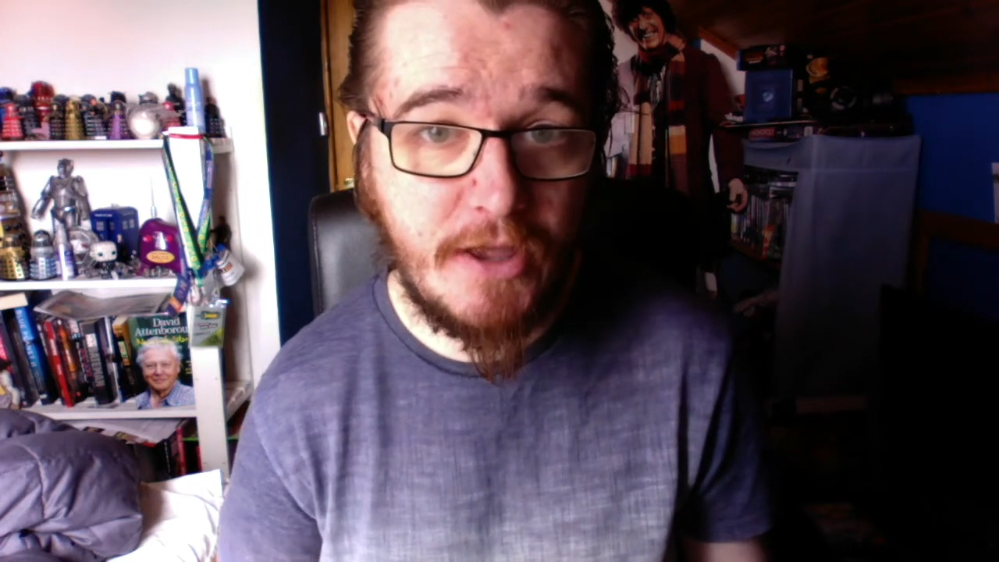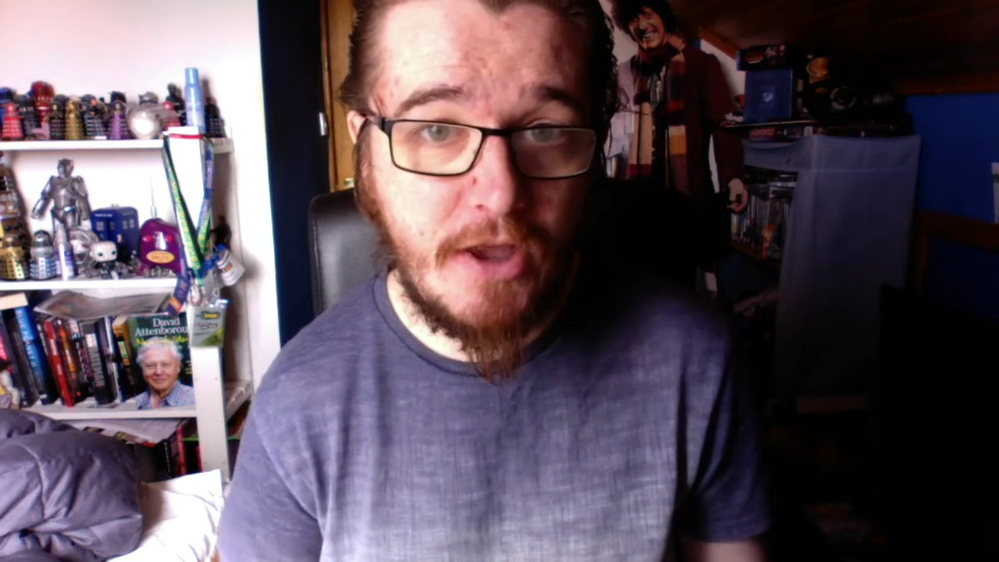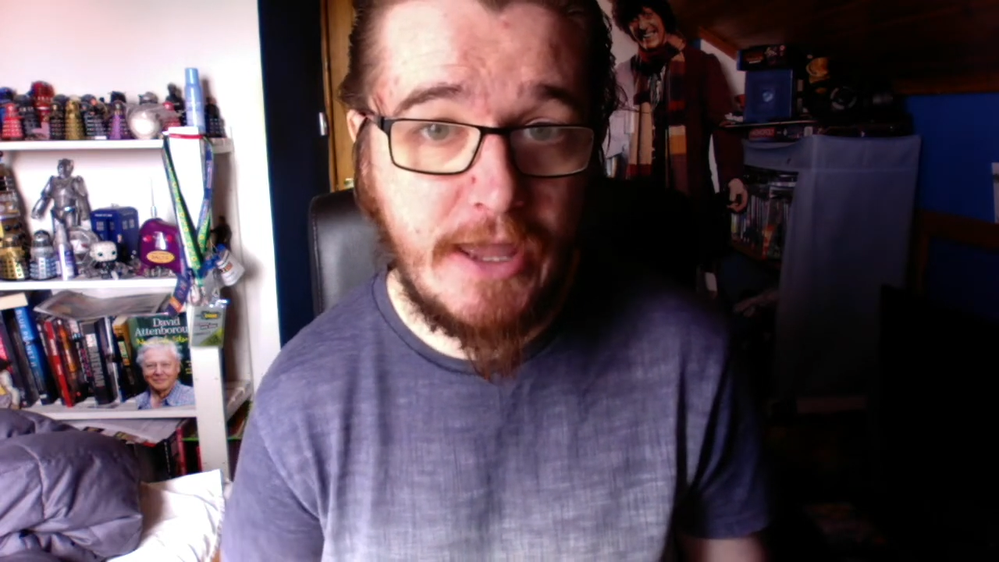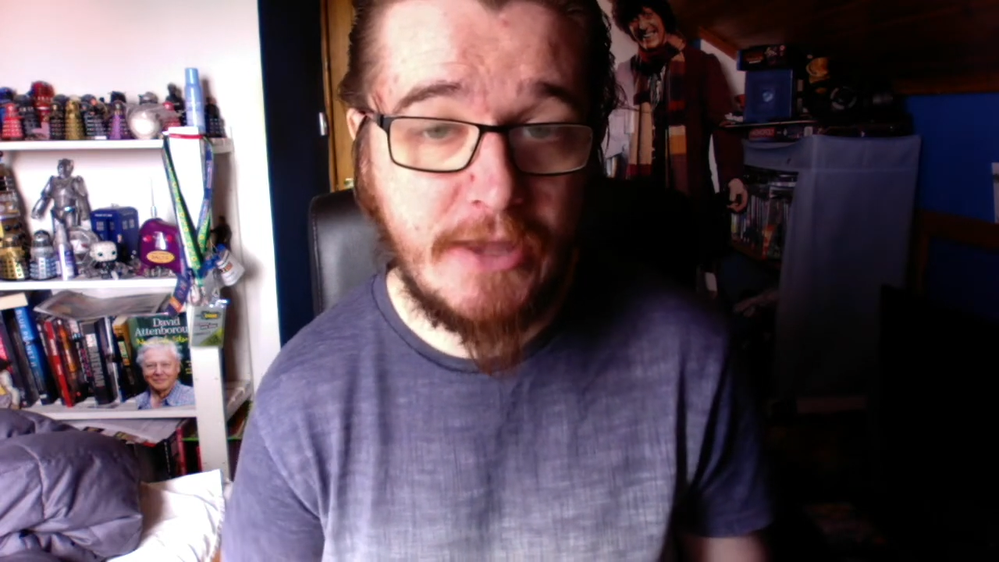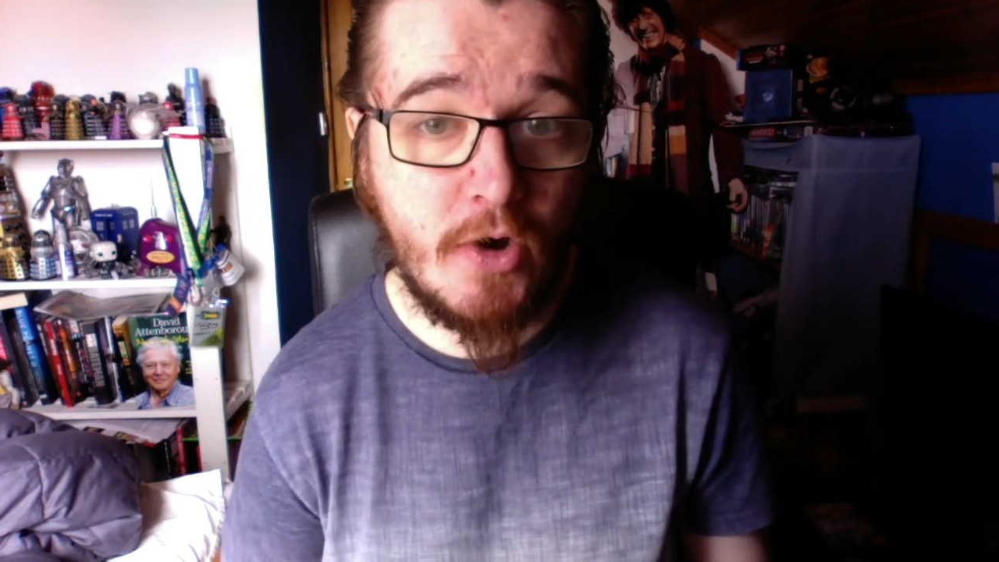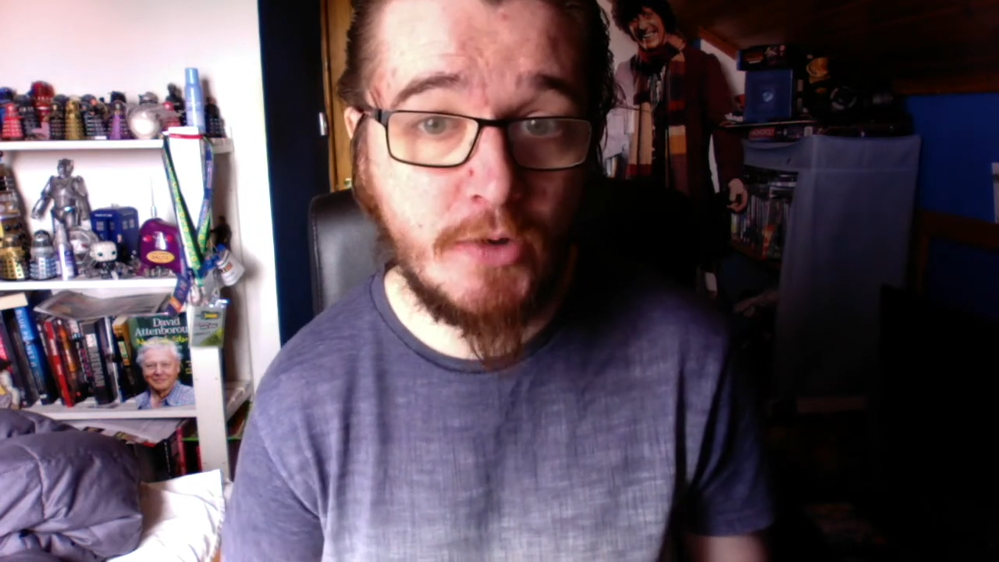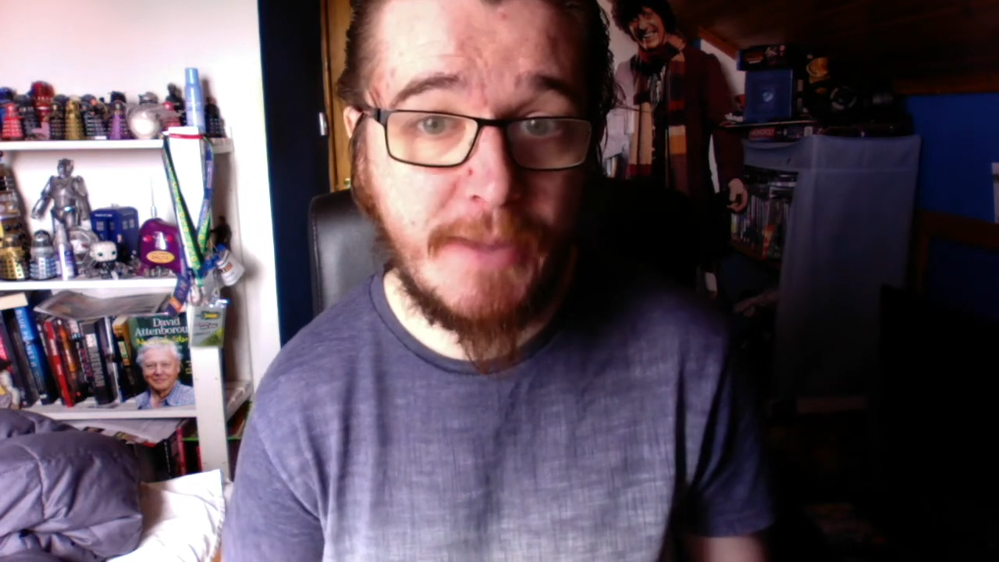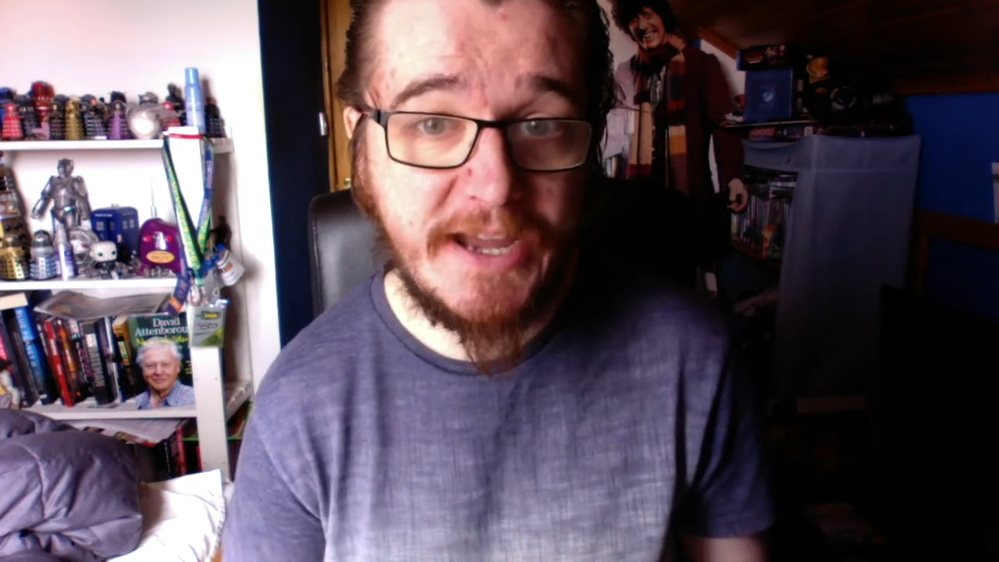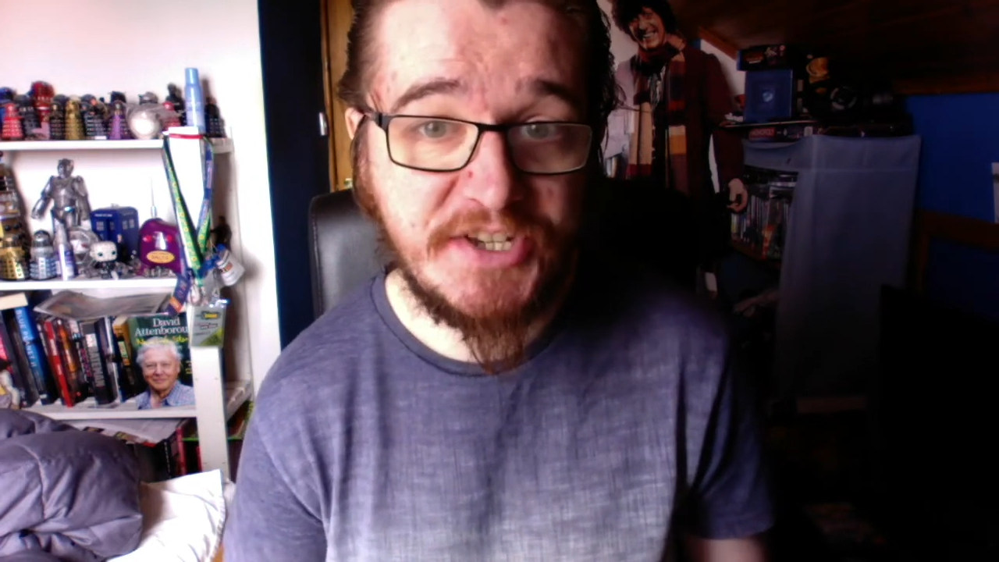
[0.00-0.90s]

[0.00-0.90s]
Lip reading: on my